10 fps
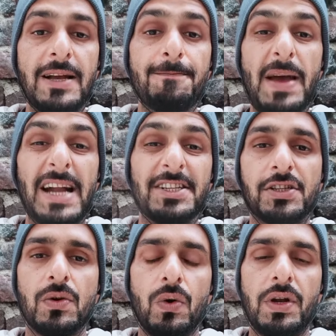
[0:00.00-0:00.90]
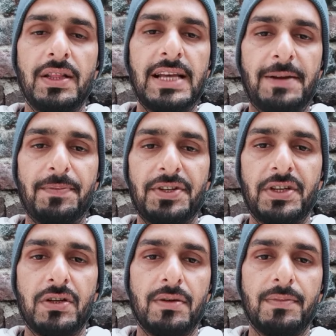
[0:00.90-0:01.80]
band score in that
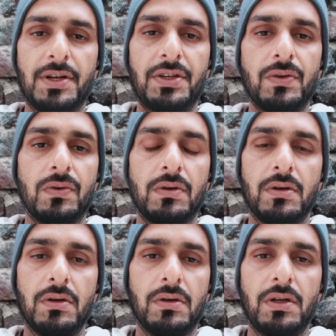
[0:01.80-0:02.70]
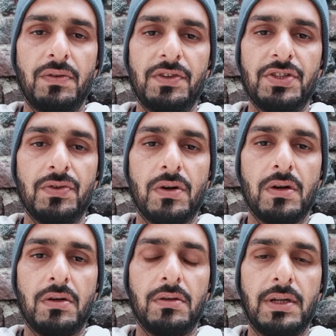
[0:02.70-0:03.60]
particular module in which you are
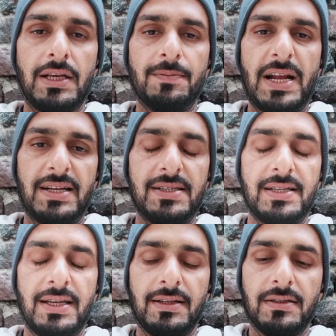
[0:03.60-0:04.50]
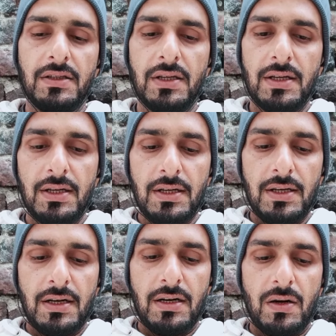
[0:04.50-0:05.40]
like practicing.
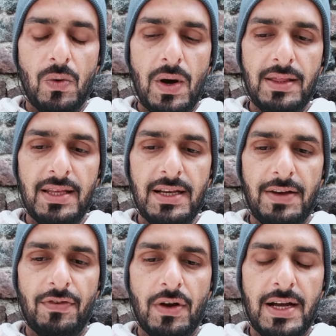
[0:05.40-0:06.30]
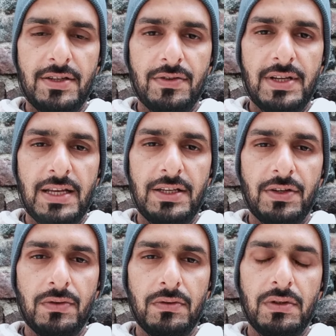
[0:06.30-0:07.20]
One thing I forgot to tell
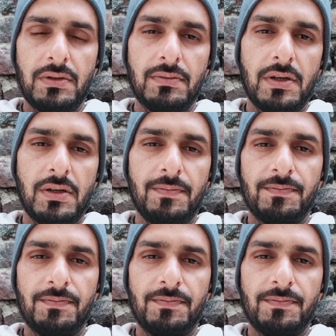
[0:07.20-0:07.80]
you in